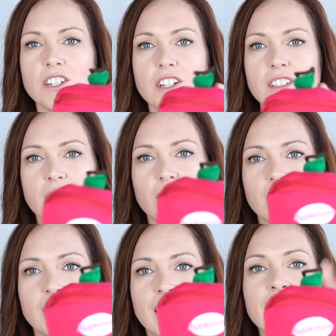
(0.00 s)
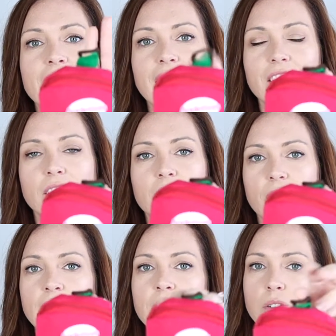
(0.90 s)
just a really neat little
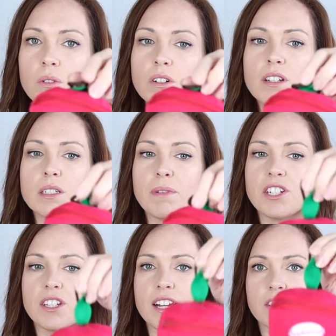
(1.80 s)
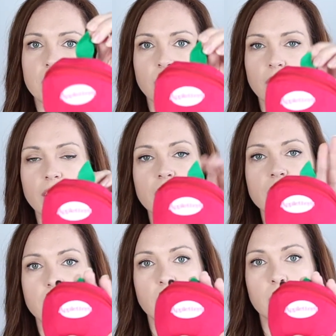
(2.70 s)
learning tool, especially as they're learning
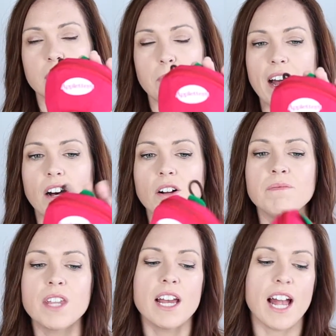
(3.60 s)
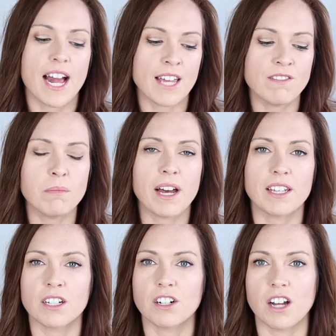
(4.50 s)
to spell. And even my
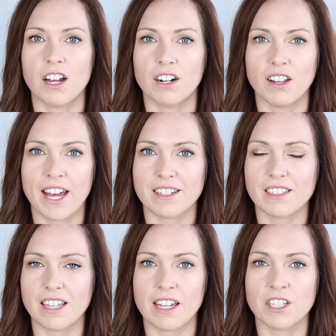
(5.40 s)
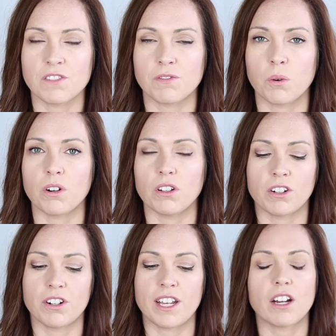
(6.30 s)
younger daughter likes these for
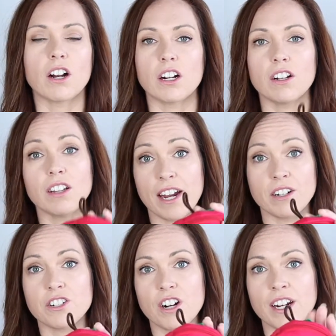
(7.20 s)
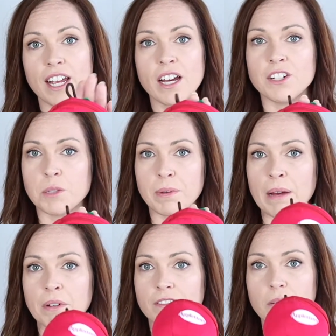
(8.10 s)
learning her letters right now and just
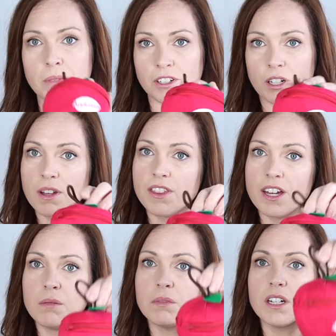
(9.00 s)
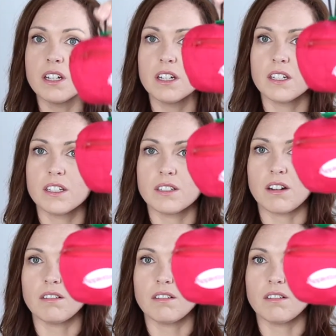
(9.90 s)
becoming familiar with them. So I